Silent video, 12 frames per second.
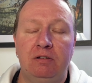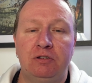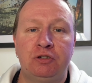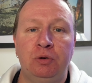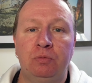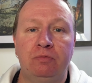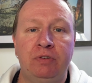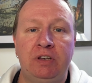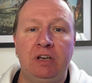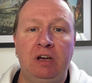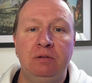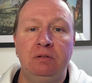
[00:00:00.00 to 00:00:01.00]
short
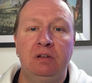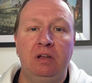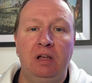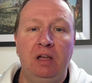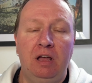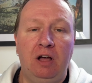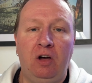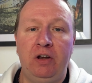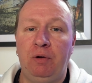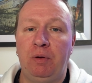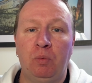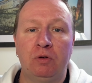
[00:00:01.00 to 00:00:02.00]
video. I
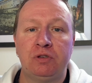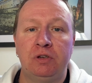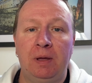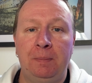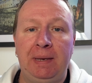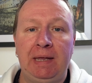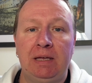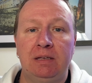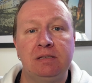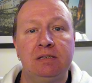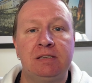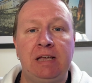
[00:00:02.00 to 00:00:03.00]
know it wasn't a minute.
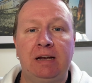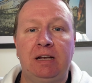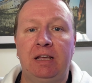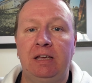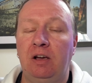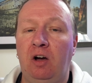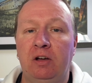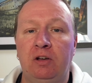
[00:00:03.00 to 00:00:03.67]
Sadly, I